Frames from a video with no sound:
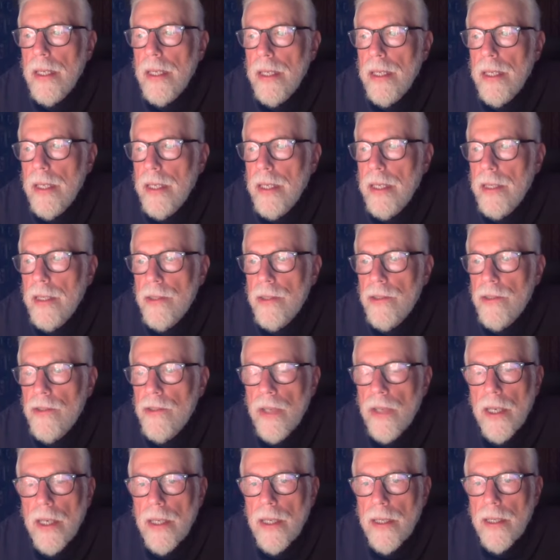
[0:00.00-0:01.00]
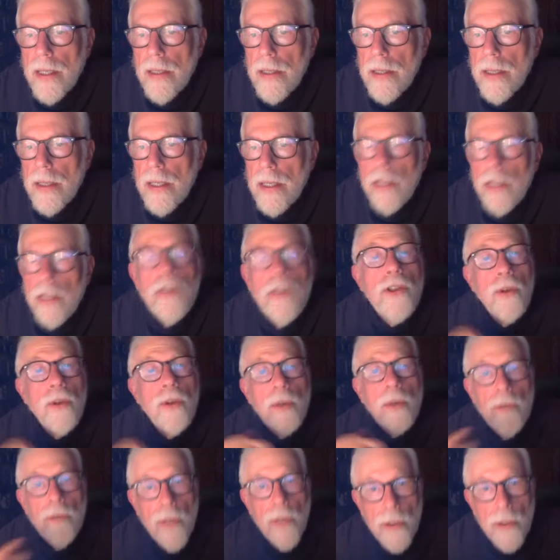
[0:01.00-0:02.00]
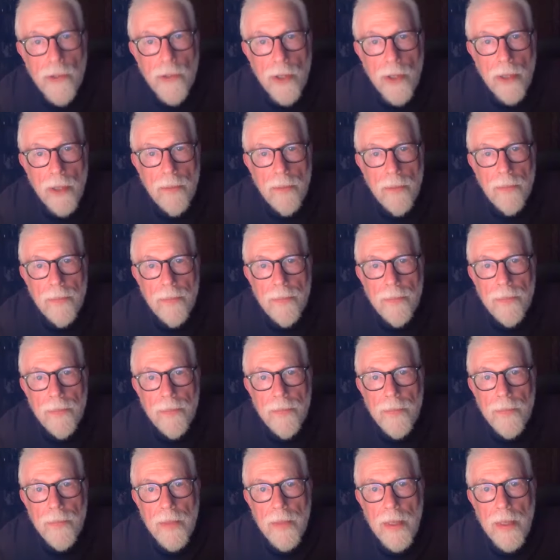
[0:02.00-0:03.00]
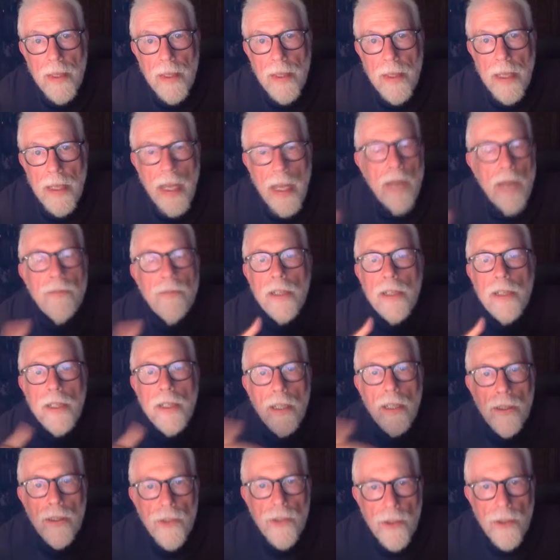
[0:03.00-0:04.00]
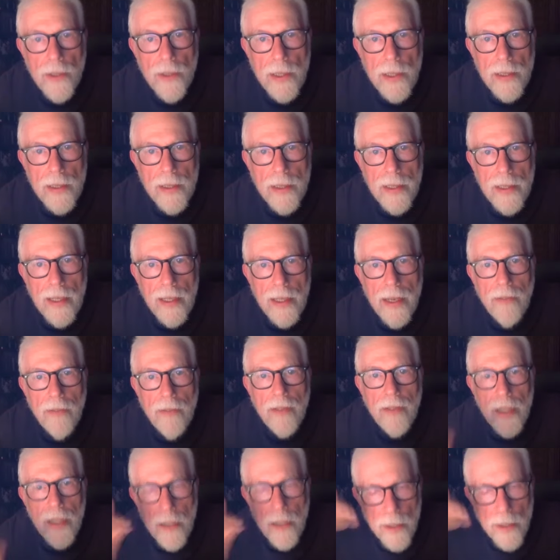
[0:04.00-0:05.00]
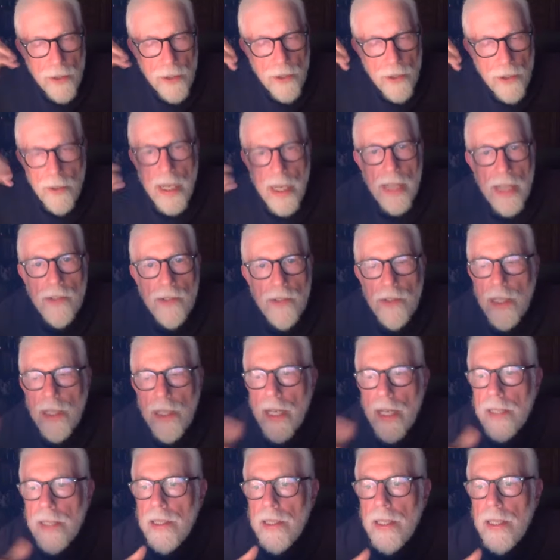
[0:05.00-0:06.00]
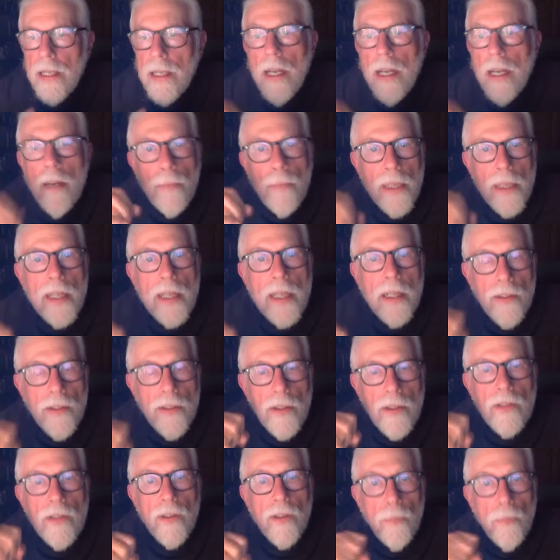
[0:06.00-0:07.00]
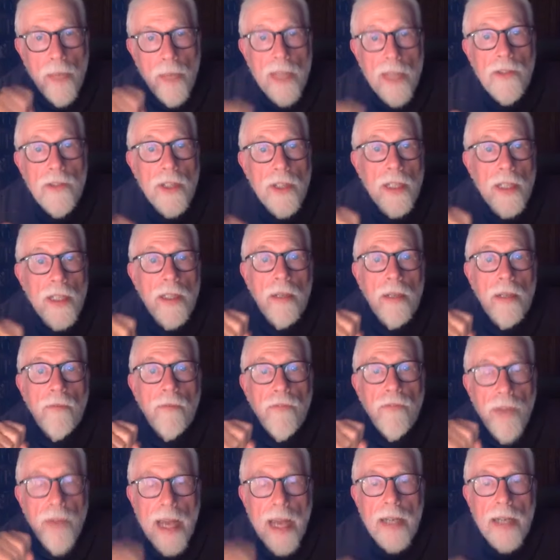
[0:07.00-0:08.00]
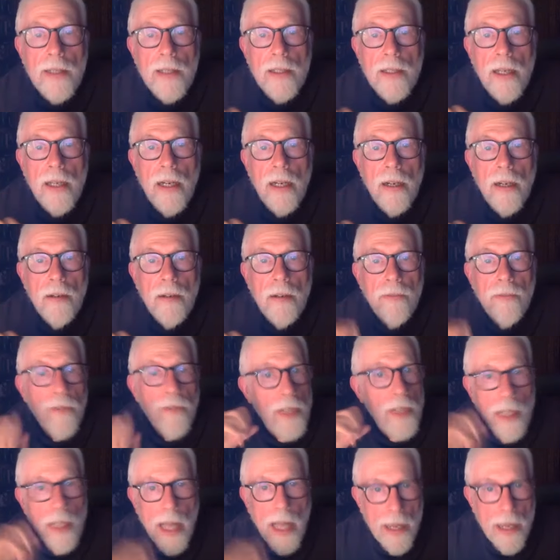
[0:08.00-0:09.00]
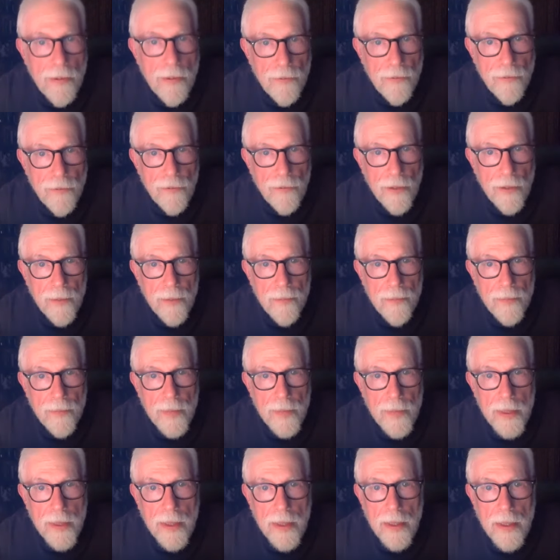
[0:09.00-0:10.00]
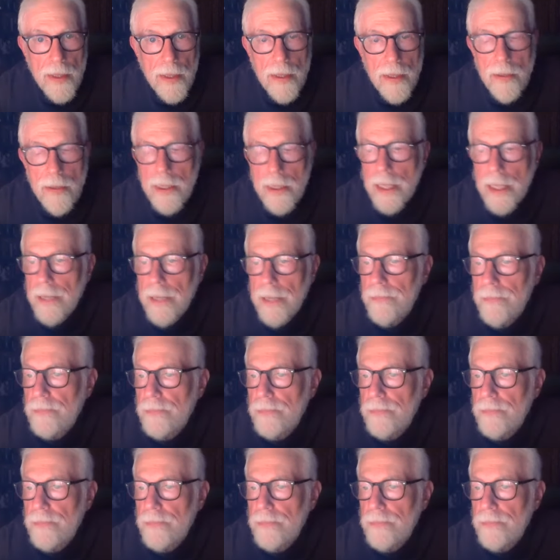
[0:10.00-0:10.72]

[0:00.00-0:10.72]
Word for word: is universal. Every culture has the idea because it's a basic fact of life, okay?